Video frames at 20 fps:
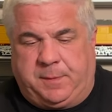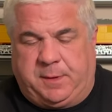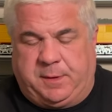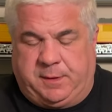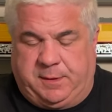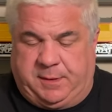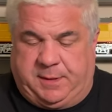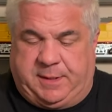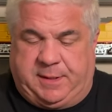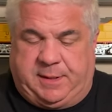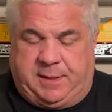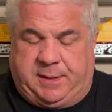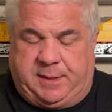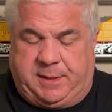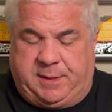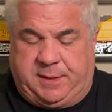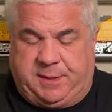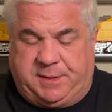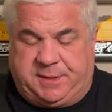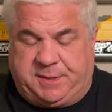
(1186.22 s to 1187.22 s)
We can
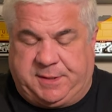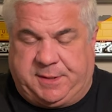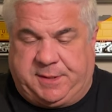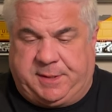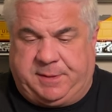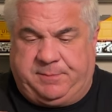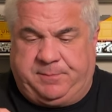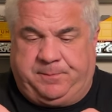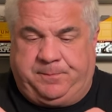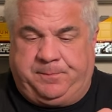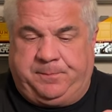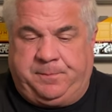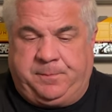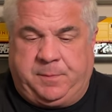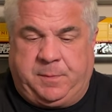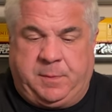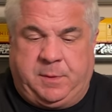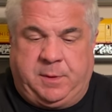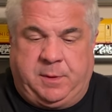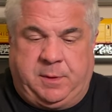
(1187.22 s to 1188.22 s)
line this up
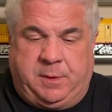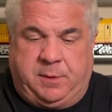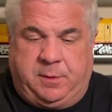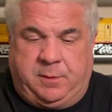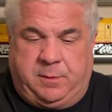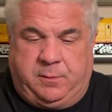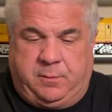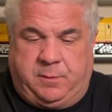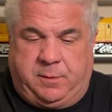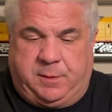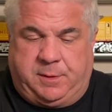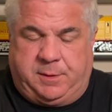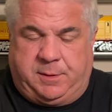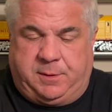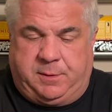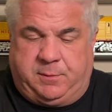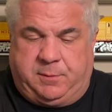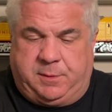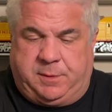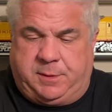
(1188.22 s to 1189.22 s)
where I
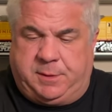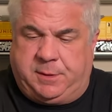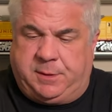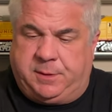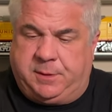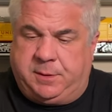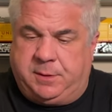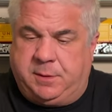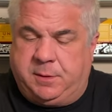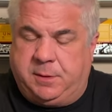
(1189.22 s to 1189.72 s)
want it.